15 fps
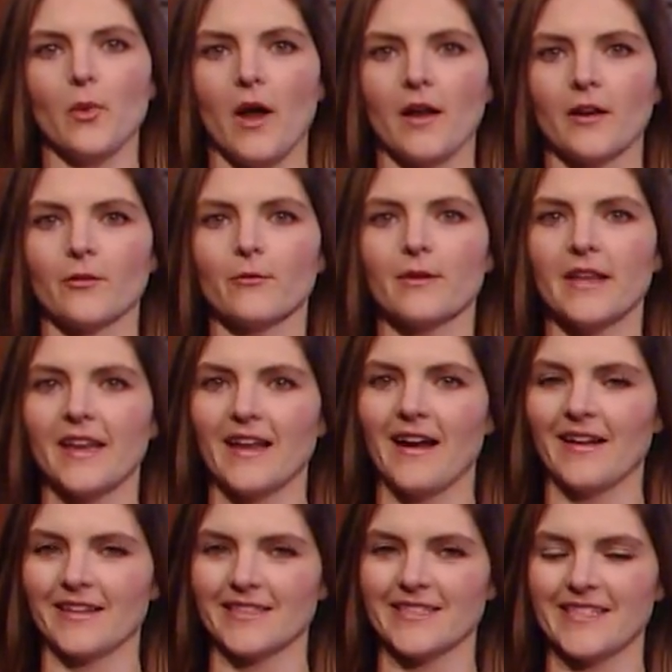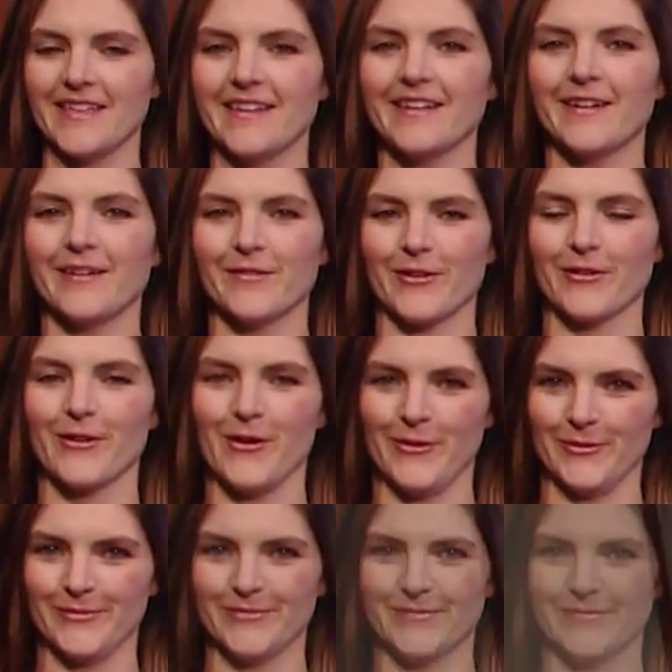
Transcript: on a reading odyssey of their own.